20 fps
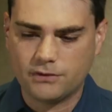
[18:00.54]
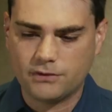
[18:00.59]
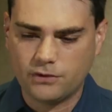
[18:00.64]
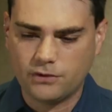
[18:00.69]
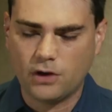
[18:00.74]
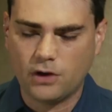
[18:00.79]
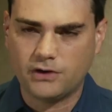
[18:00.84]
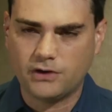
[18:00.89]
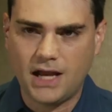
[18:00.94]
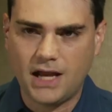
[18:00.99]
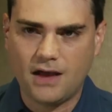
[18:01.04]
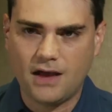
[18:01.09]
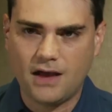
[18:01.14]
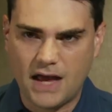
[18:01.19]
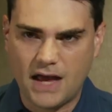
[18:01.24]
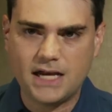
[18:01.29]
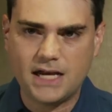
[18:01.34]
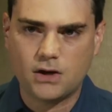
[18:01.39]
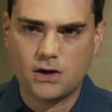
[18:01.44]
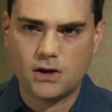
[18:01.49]
of assault didn't have
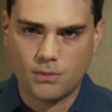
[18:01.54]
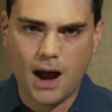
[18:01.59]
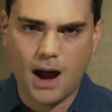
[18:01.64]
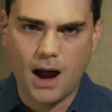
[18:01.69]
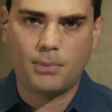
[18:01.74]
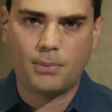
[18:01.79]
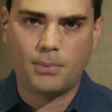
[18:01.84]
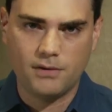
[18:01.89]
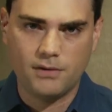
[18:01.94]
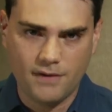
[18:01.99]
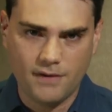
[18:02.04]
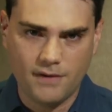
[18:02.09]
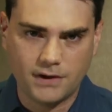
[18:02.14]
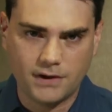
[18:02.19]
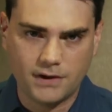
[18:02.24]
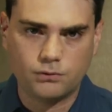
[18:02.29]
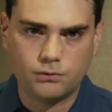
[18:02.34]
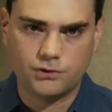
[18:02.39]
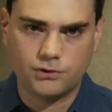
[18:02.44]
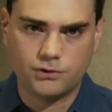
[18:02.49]
any corroborative
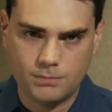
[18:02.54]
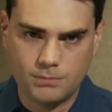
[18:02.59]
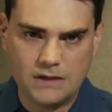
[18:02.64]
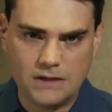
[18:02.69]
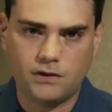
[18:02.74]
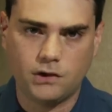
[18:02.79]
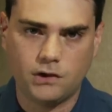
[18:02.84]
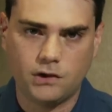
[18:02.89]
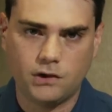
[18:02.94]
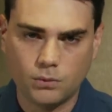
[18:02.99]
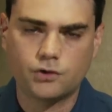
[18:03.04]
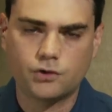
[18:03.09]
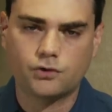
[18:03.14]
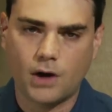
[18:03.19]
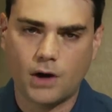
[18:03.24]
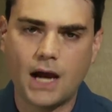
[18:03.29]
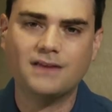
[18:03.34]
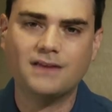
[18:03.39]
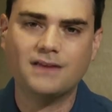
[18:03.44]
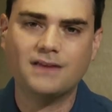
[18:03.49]
evidence, which means that you were
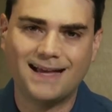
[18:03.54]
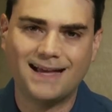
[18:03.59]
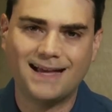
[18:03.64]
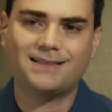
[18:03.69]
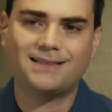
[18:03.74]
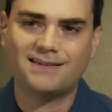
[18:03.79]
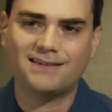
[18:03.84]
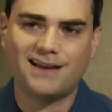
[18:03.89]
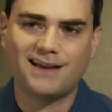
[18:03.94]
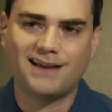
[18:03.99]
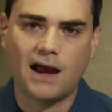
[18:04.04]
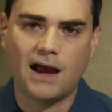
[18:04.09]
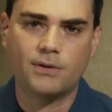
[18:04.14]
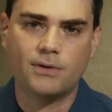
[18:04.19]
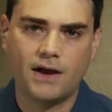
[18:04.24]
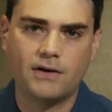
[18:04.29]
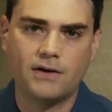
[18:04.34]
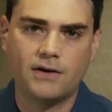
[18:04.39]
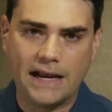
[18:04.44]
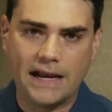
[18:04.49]
trying to get this guy
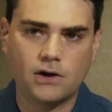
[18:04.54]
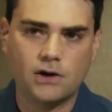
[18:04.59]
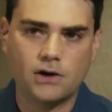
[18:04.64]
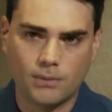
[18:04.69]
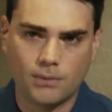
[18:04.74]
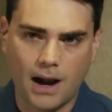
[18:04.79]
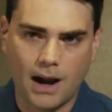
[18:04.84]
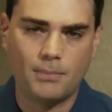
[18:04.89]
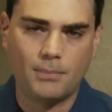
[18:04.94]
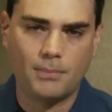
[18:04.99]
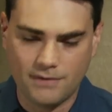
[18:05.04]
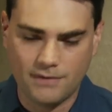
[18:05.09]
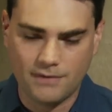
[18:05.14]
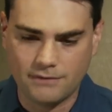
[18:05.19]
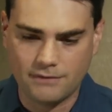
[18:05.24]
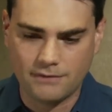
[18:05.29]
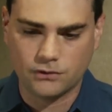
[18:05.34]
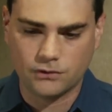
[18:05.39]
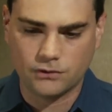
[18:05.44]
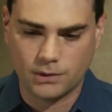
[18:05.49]
without any corroborative
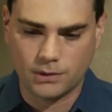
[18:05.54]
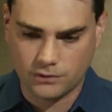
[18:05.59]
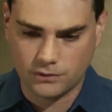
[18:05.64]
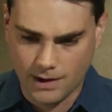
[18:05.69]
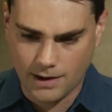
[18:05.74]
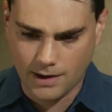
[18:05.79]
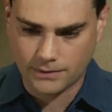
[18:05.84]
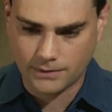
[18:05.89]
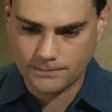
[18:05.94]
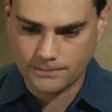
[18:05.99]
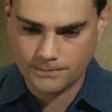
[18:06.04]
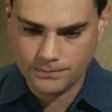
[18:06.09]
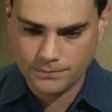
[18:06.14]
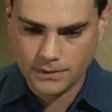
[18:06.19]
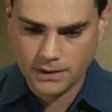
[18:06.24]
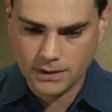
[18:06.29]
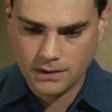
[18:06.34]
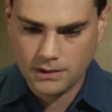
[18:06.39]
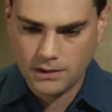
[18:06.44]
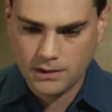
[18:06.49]
evidence whatsoever.
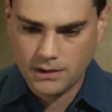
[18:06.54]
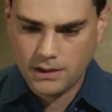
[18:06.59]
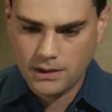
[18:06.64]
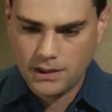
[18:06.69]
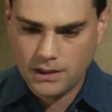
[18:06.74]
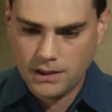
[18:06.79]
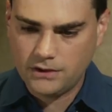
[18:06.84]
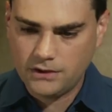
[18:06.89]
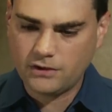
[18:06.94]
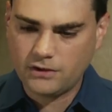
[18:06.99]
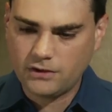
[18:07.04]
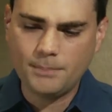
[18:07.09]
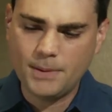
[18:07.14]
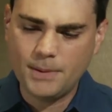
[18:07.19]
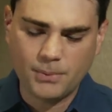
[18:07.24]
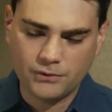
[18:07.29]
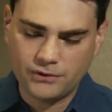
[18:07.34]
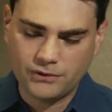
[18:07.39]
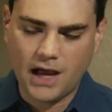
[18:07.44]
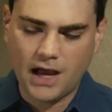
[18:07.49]
In some
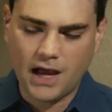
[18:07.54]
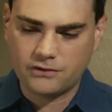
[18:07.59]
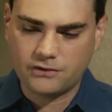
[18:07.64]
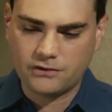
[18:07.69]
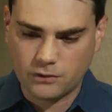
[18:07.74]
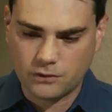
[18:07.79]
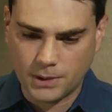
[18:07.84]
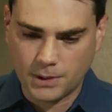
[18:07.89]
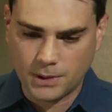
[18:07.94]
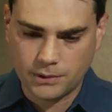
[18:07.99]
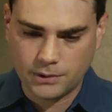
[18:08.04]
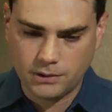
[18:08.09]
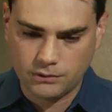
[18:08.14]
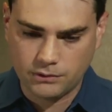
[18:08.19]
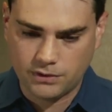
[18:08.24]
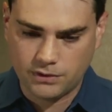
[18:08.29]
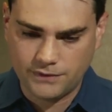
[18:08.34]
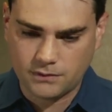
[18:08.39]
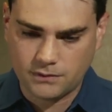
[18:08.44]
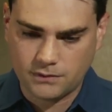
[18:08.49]
people's eyes, says Blow, he
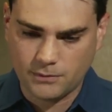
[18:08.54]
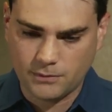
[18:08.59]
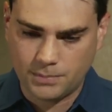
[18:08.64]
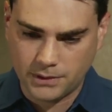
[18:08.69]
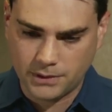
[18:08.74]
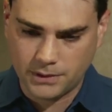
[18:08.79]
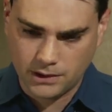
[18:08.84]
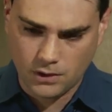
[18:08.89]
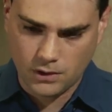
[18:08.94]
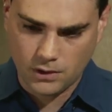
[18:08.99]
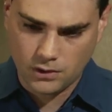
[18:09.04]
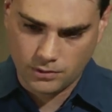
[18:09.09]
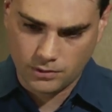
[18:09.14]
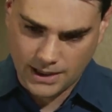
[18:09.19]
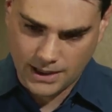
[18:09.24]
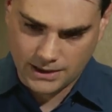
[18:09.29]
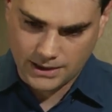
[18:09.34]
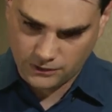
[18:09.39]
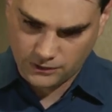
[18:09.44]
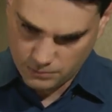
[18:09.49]
was the victim of political
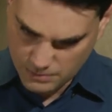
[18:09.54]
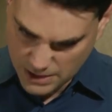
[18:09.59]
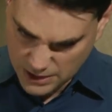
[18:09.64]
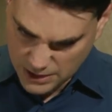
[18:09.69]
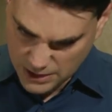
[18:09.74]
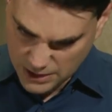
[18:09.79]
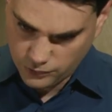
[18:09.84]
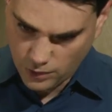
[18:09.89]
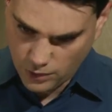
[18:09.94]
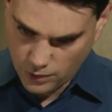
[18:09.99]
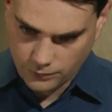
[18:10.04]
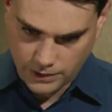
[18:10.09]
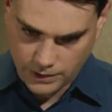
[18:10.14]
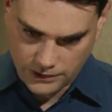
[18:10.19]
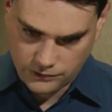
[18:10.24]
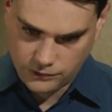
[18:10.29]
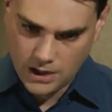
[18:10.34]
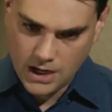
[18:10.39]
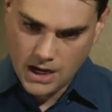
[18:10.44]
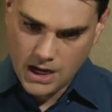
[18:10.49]
correctness, Me Too's
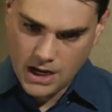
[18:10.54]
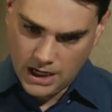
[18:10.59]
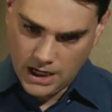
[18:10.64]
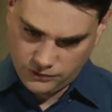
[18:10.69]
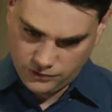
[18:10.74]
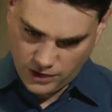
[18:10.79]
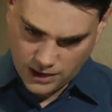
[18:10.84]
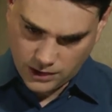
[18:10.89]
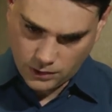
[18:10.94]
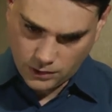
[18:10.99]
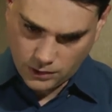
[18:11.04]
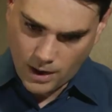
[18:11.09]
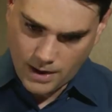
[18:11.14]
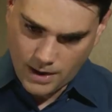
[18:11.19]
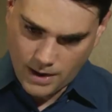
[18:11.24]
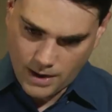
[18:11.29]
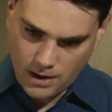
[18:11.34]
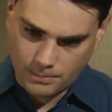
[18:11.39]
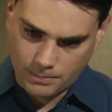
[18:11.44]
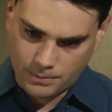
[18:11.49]
overreach, a check your
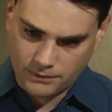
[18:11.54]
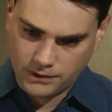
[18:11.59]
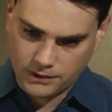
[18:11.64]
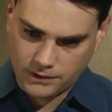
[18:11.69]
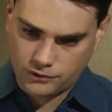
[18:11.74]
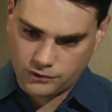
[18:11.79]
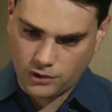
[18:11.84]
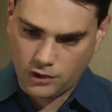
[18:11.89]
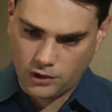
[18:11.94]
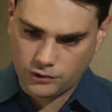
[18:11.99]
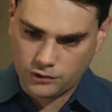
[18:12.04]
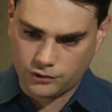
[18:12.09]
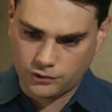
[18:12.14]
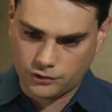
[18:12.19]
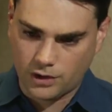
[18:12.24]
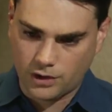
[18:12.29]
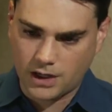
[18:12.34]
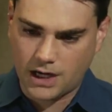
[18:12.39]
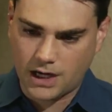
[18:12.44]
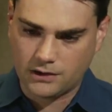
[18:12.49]
white male privilege culture
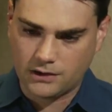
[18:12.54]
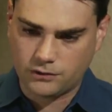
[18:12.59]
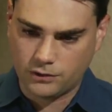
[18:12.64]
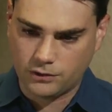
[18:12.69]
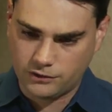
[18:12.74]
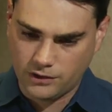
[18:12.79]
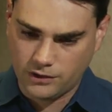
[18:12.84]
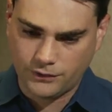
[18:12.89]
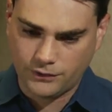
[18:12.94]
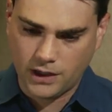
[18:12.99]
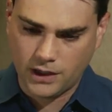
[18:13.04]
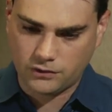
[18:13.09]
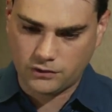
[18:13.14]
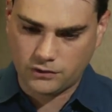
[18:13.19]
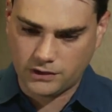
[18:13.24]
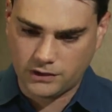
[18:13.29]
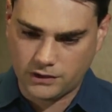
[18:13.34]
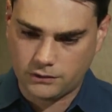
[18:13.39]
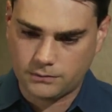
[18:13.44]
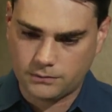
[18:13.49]
drunk on its own
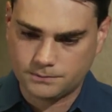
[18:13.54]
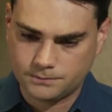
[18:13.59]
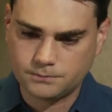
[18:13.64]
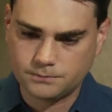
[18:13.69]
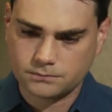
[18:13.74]
self-righteousness,